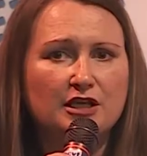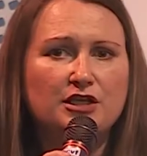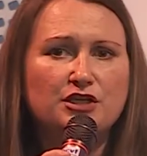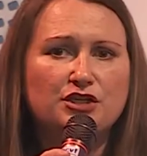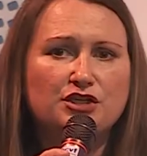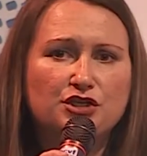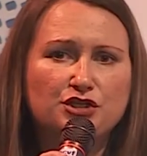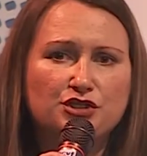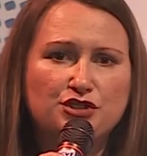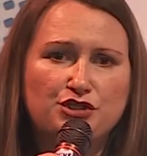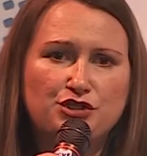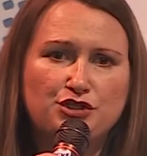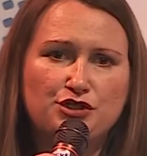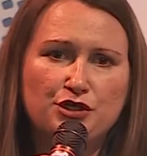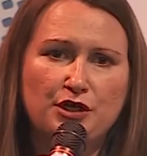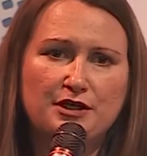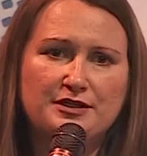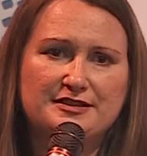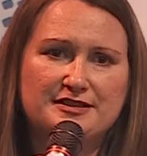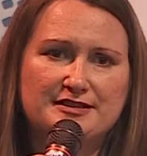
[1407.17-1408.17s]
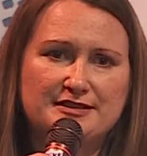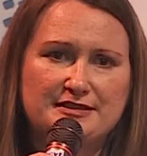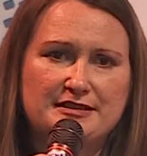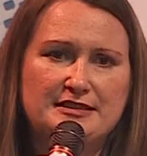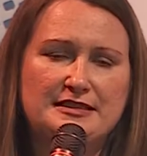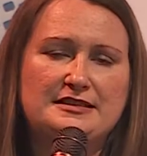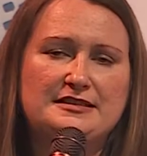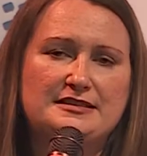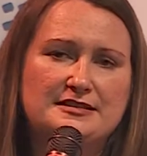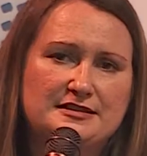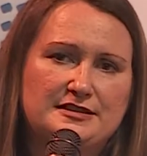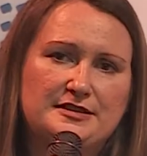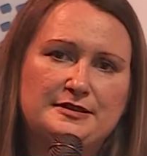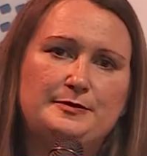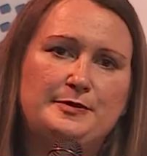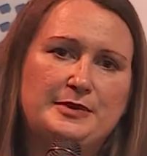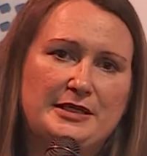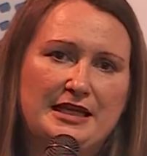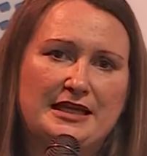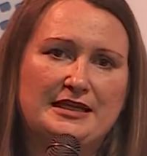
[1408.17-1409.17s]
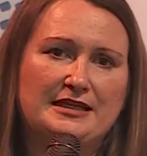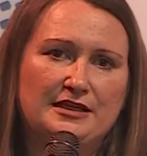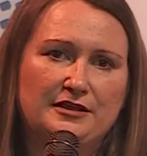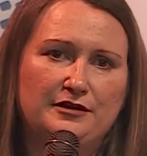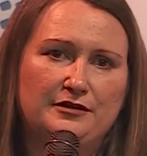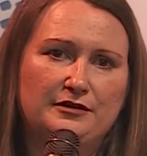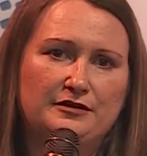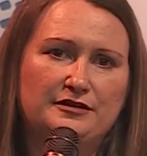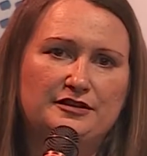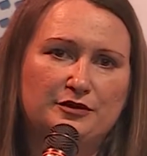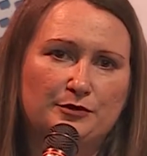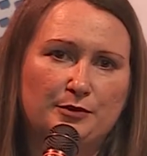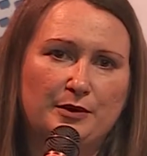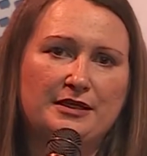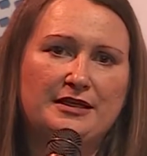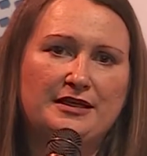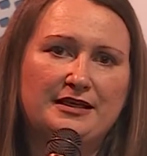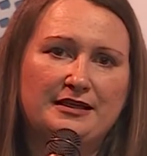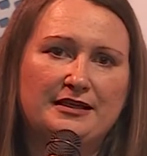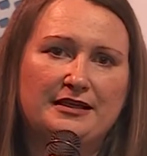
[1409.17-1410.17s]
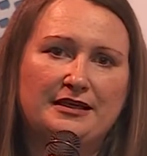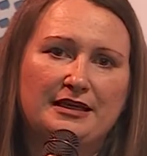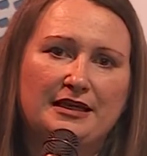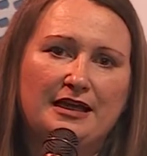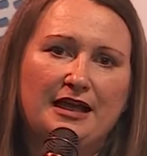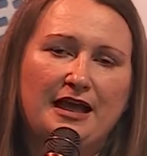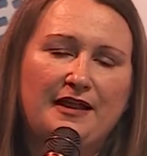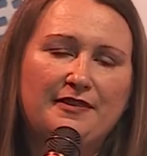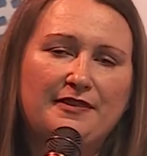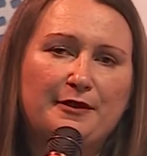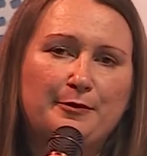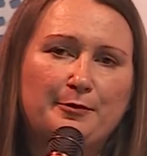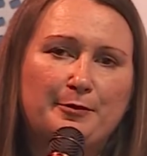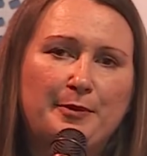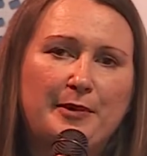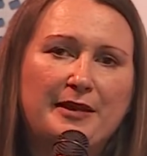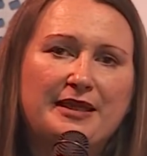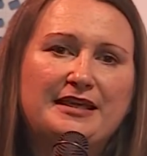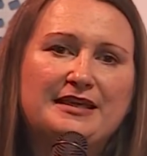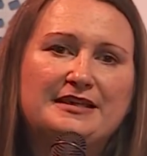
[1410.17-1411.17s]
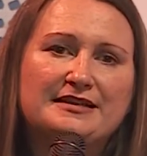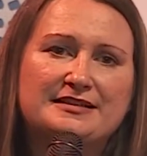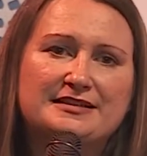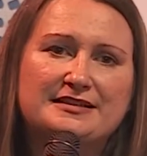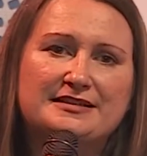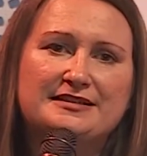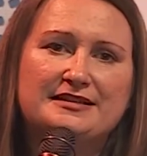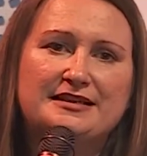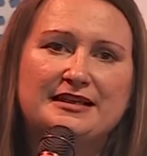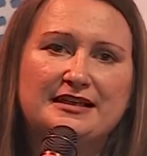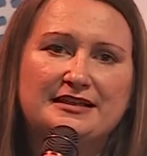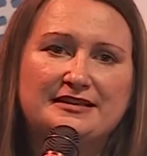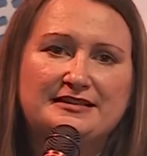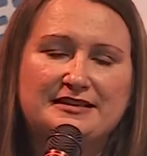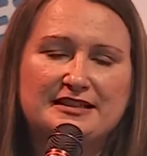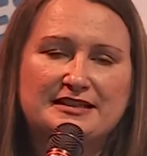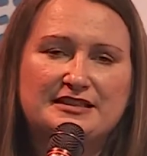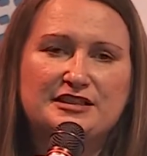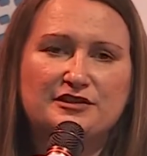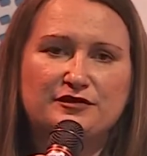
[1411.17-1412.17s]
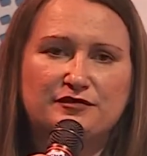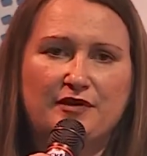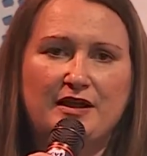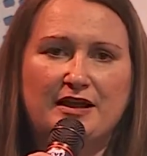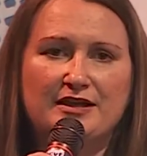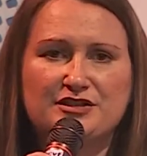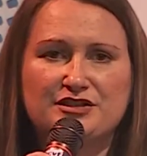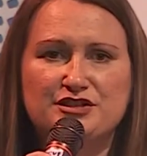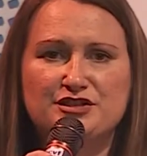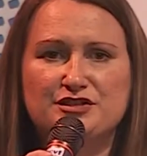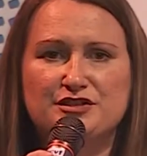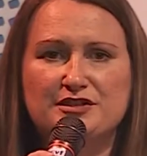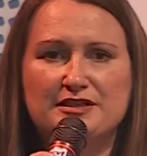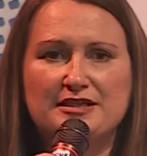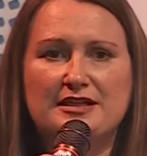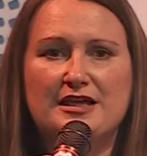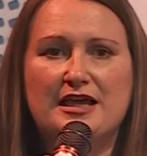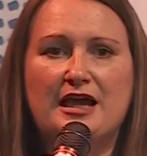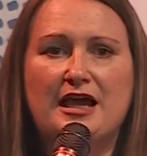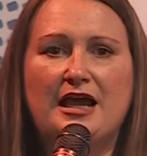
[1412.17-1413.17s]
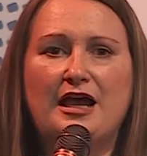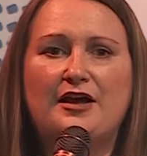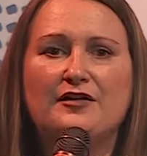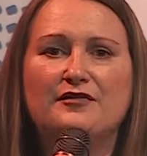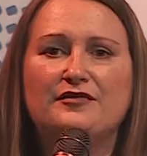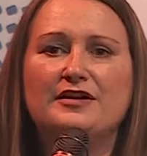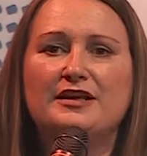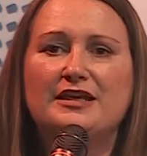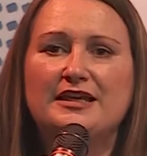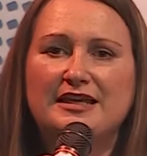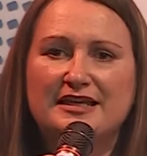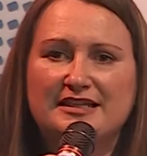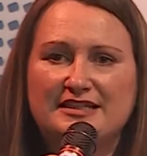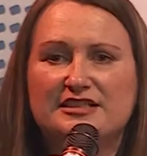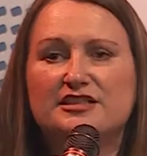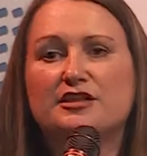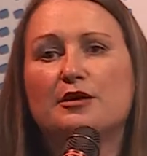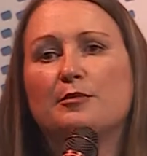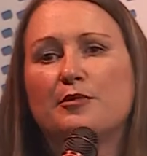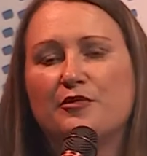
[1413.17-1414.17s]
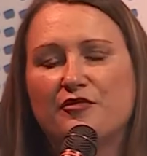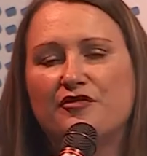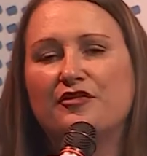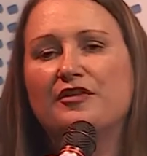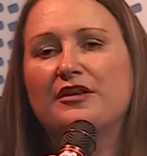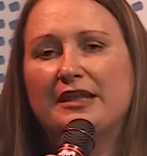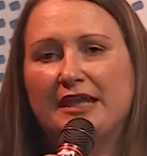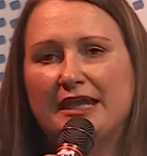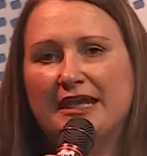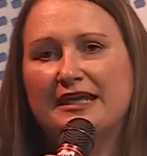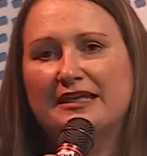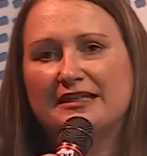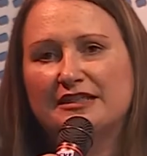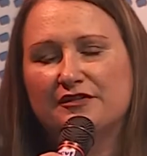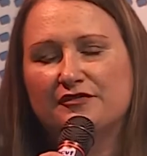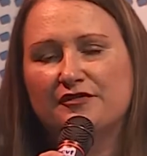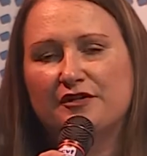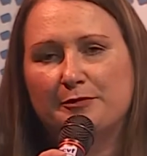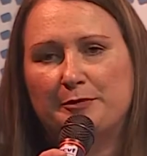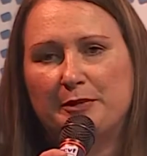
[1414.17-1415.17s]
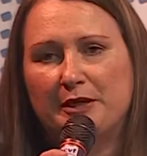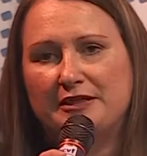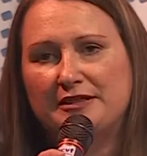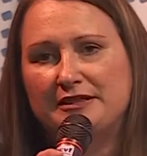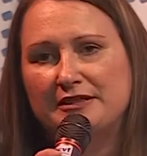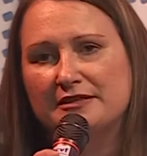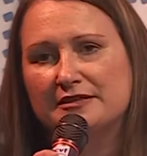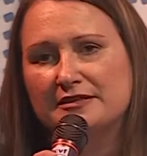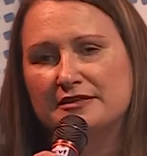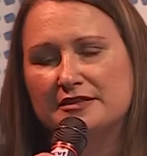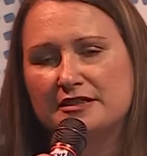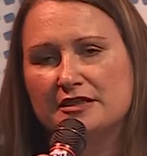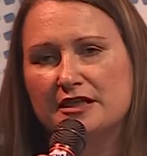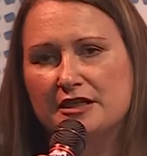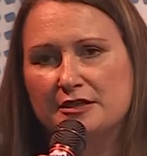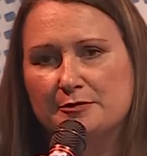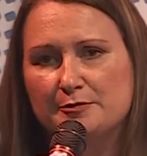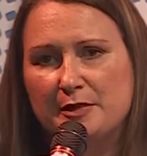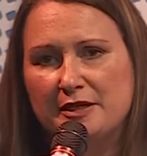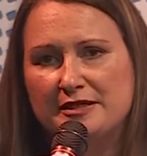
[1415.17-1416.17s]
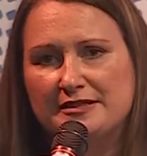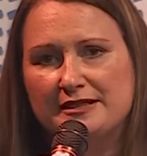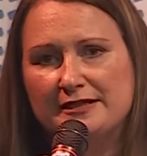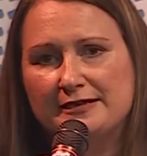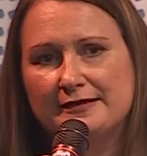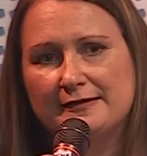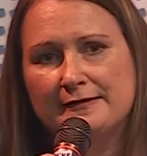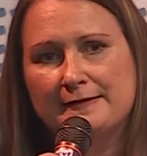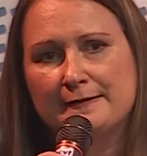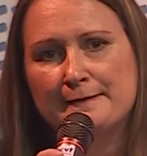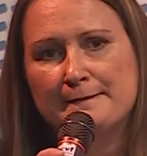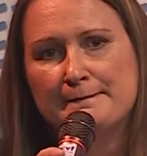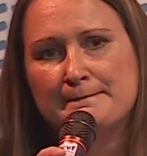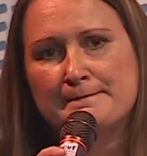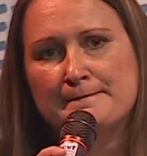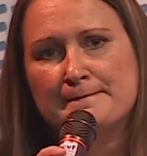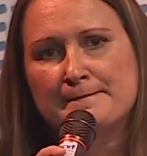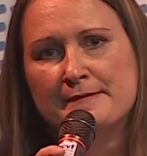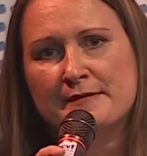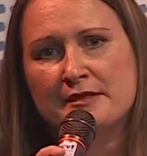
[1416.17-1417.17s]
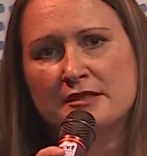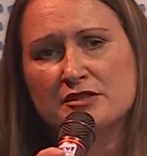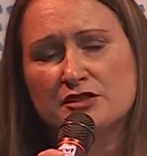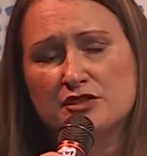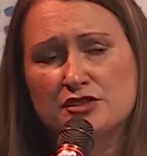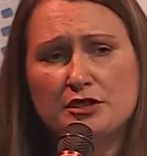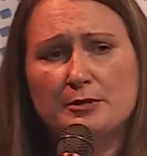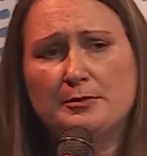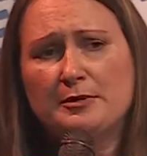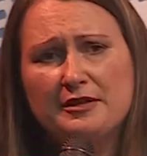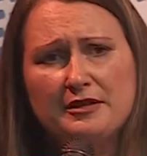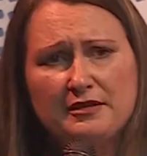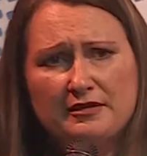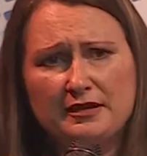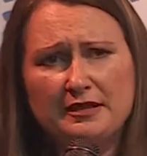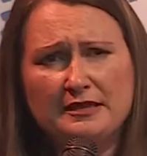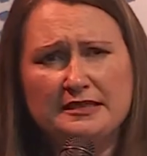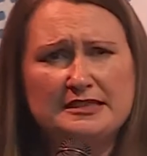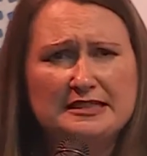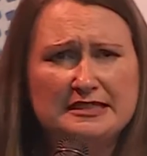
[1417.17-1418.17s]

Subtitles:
You just need to be in it to win it. And the biggest disadvantage that you have is some of the negative opinions in bidding. So some of the things that